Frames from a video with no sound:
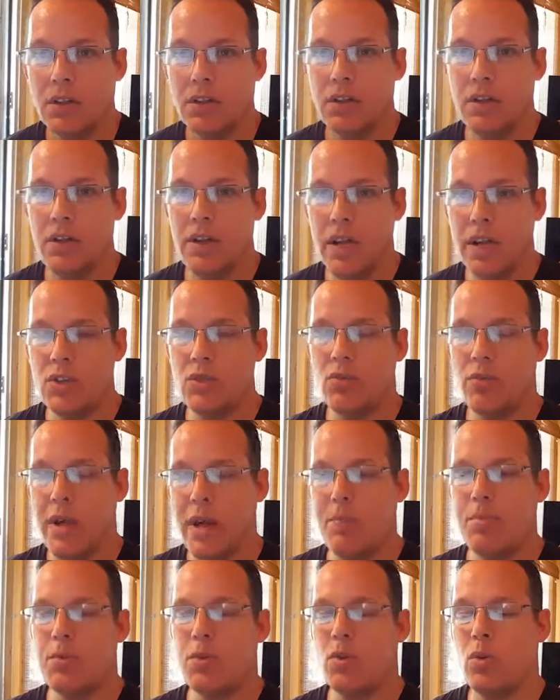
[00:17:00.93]
The next
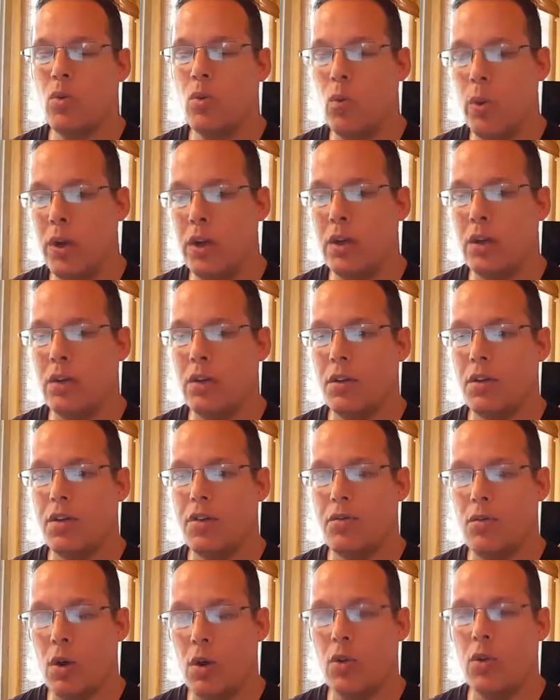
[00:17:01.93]
rapture will
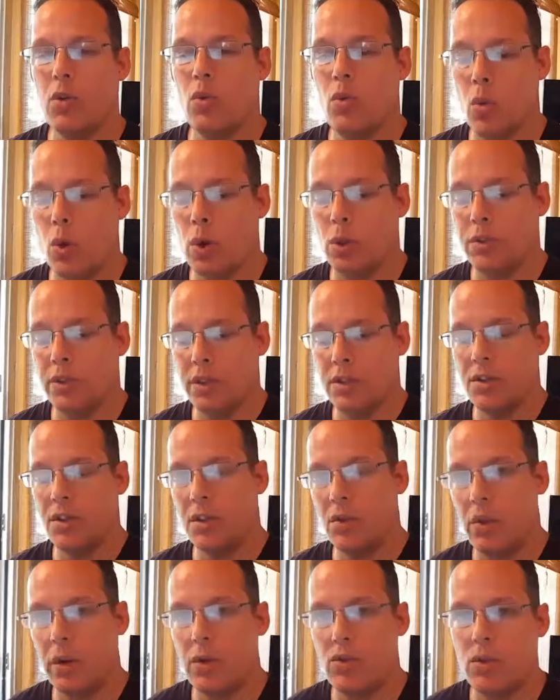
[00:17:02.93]
throw the world into
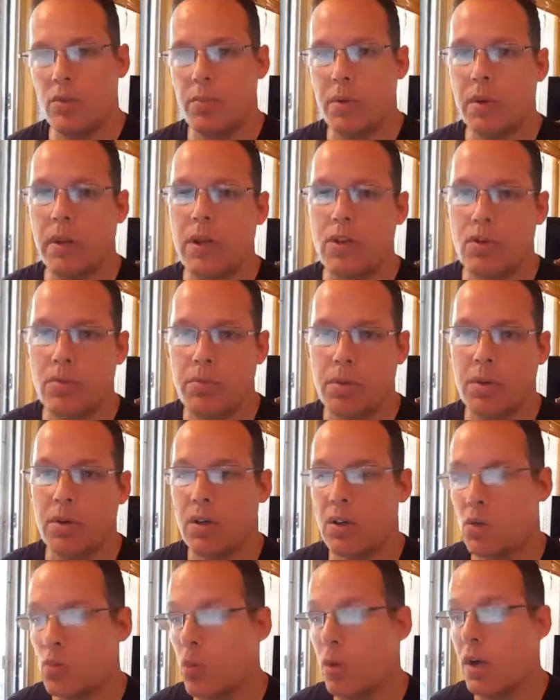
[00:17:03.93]
the Great Tribulation
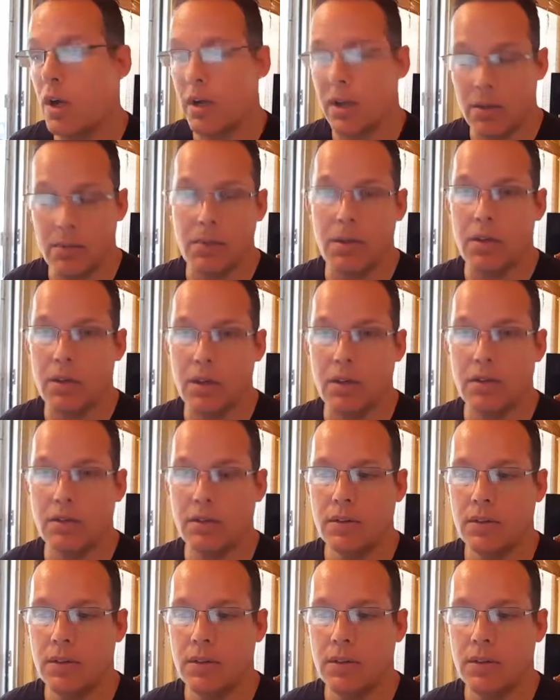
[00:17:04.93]
period because we're not going to be here.